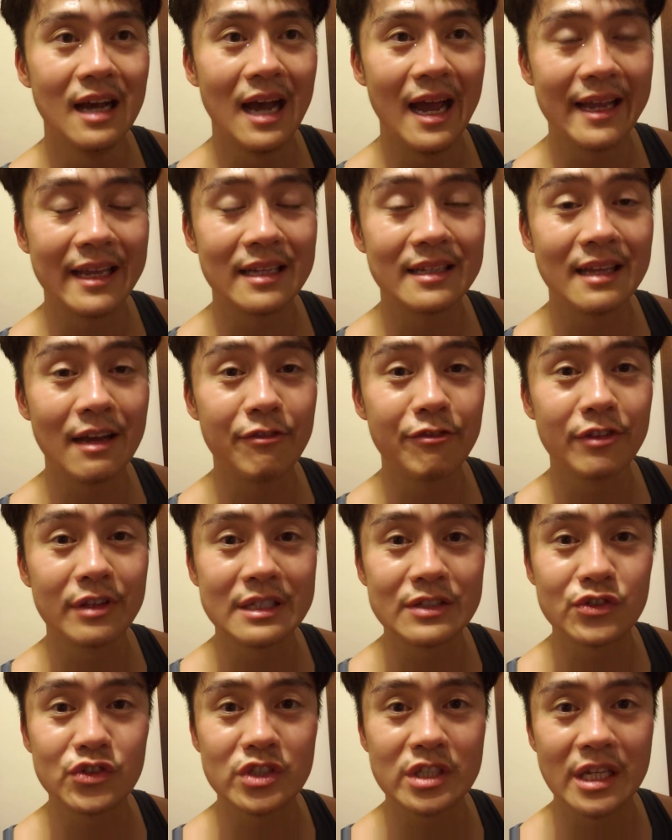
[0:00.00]
I can
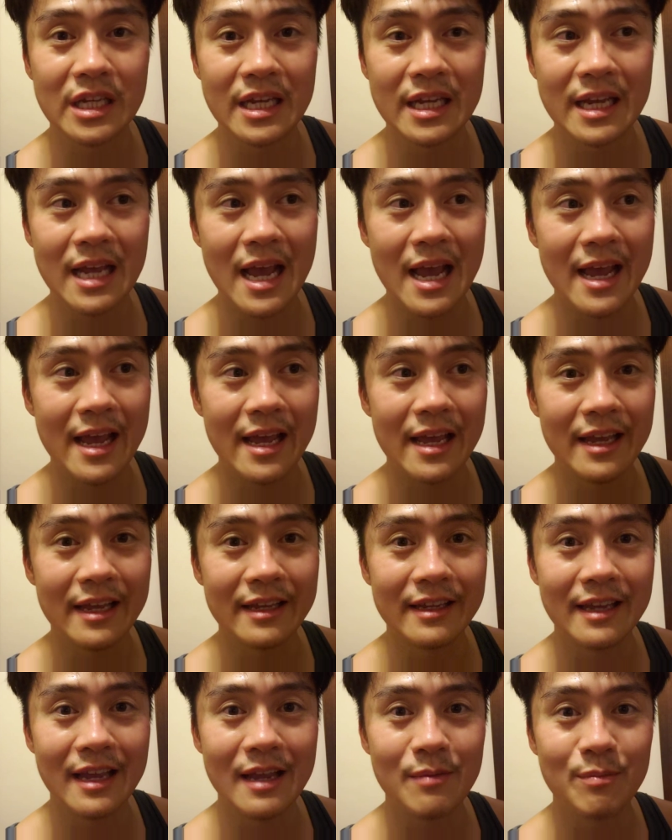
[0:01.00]
definitely see
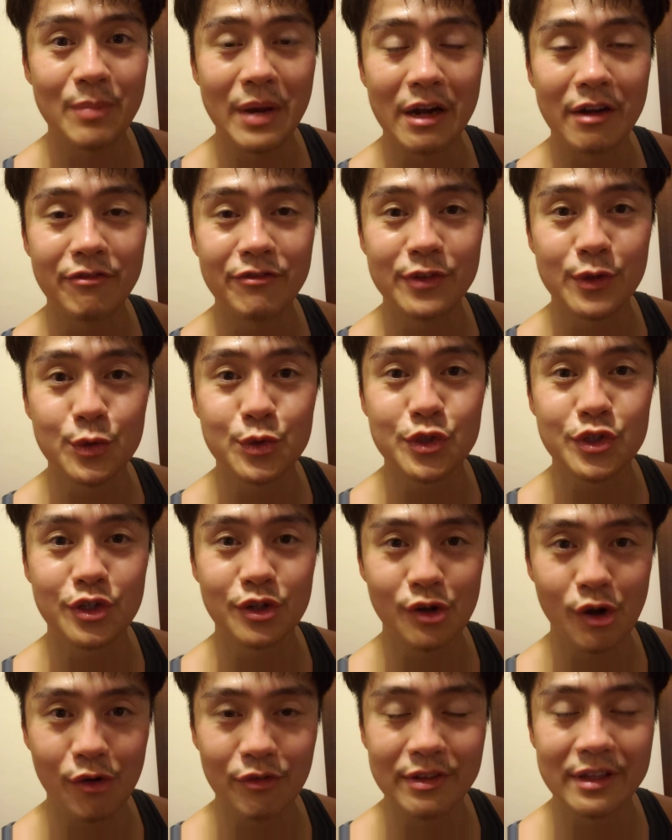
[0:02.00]
a better
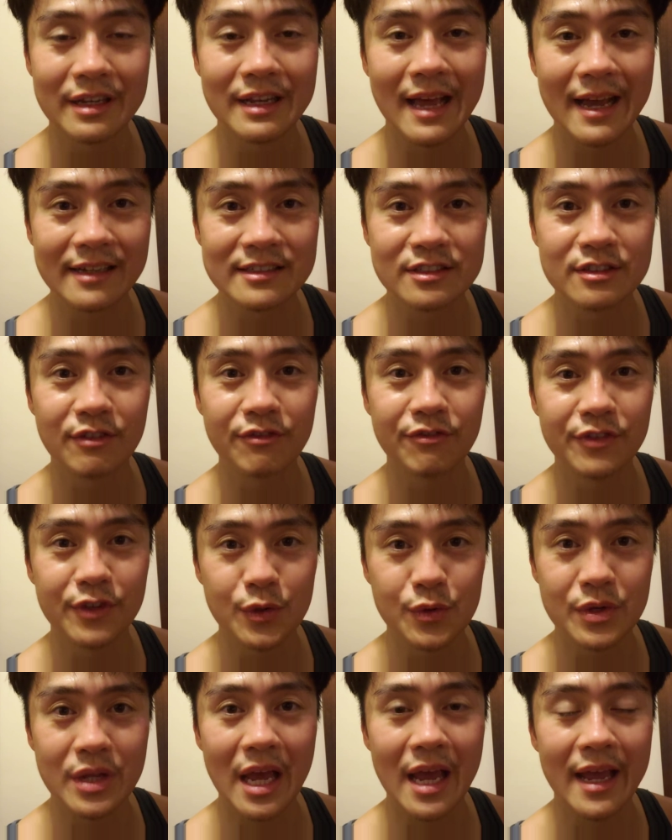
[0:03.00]
future over the next
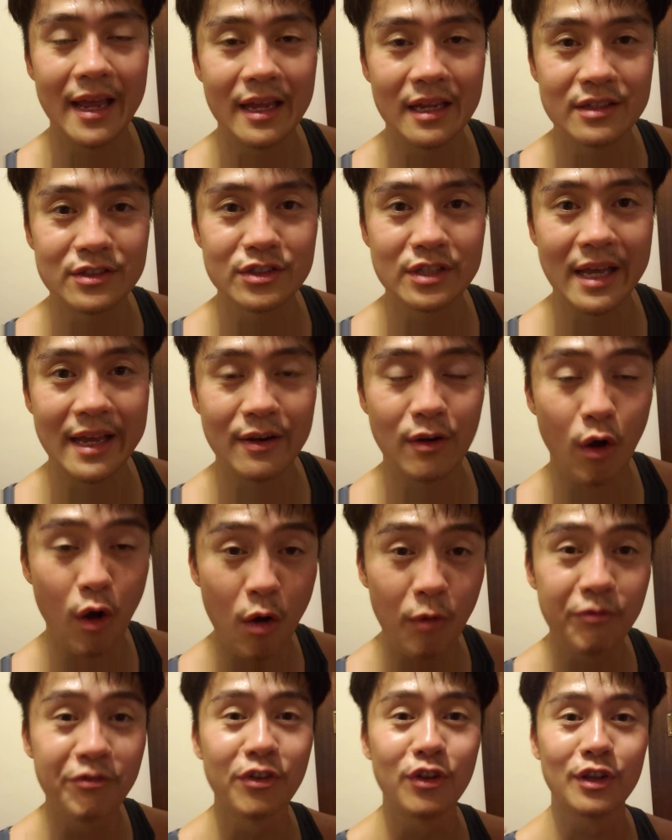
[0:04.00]
few days. And
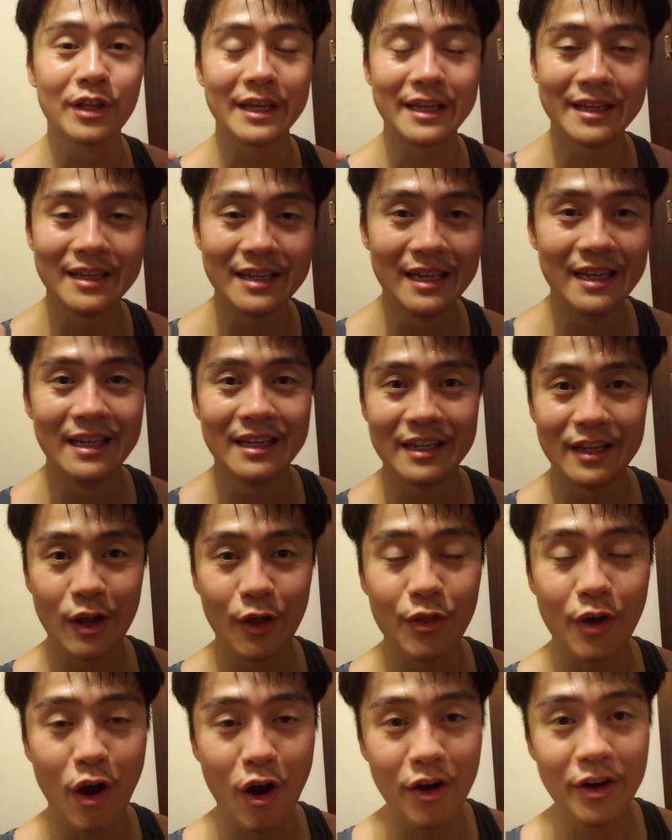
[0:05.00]
hopefully, you
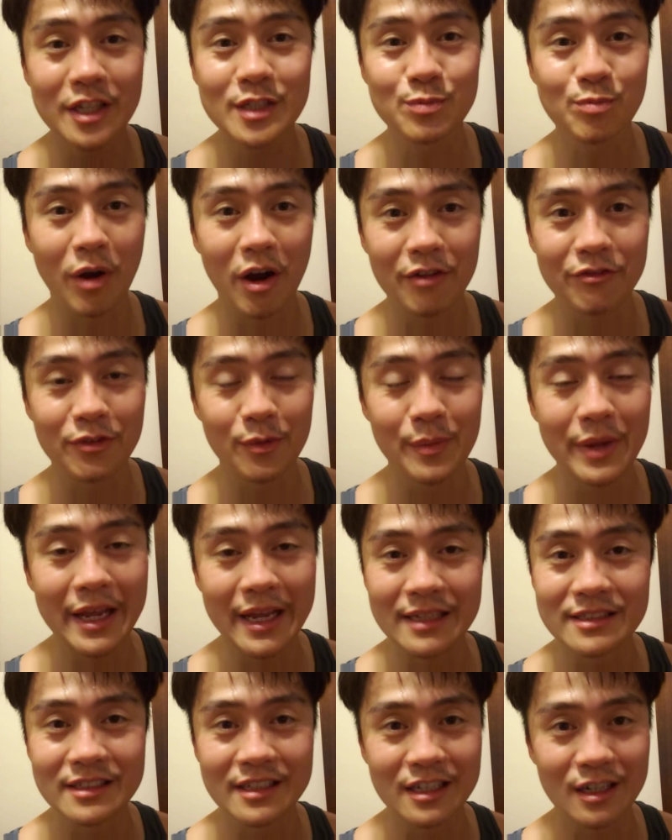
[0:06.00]
know, the hardest part for
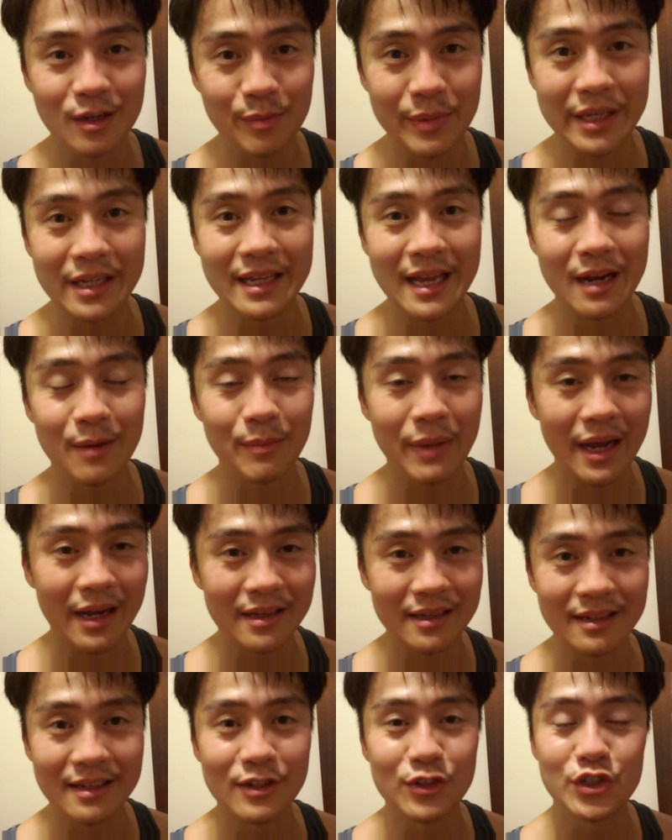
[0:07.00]
me isn't going to be getting
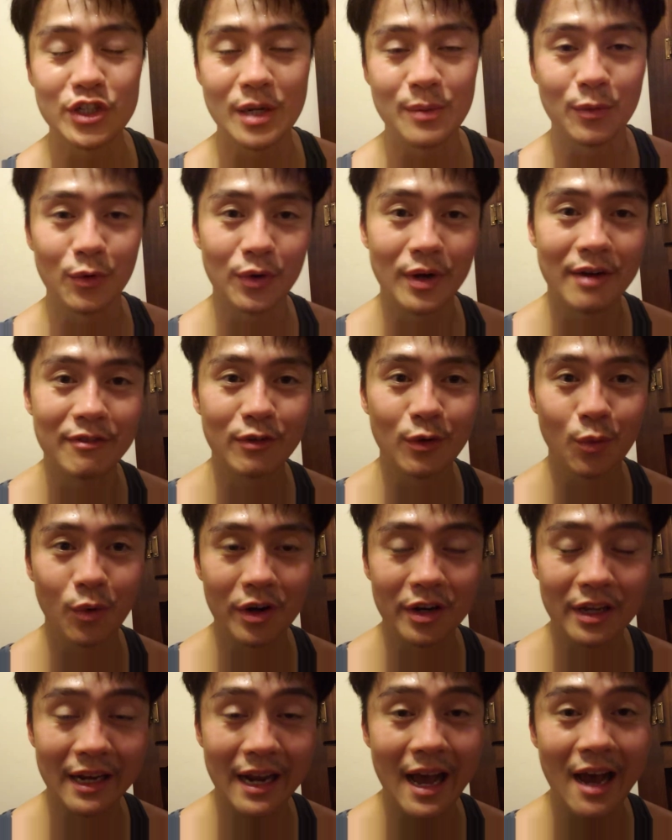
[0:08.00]
back into the gym or whatever,
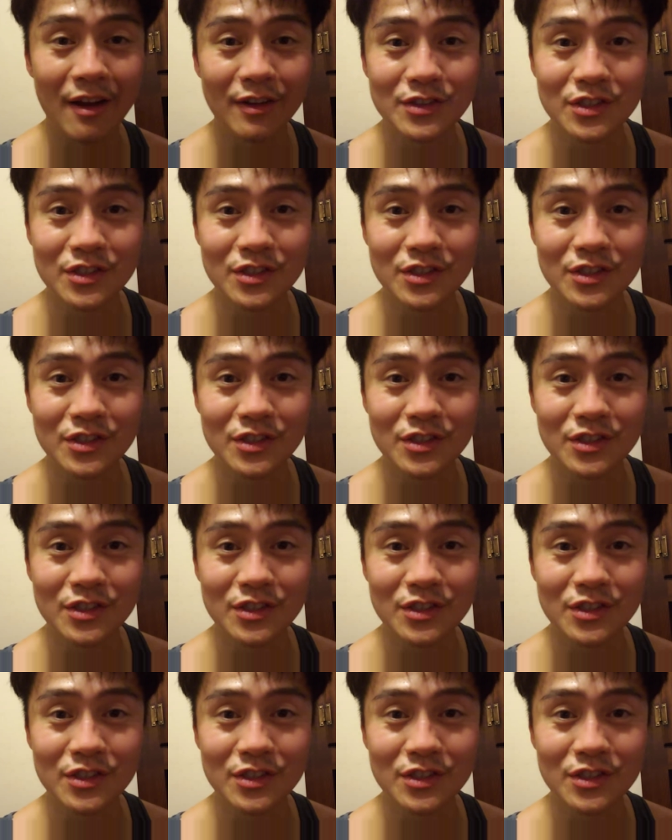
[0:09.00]
working out.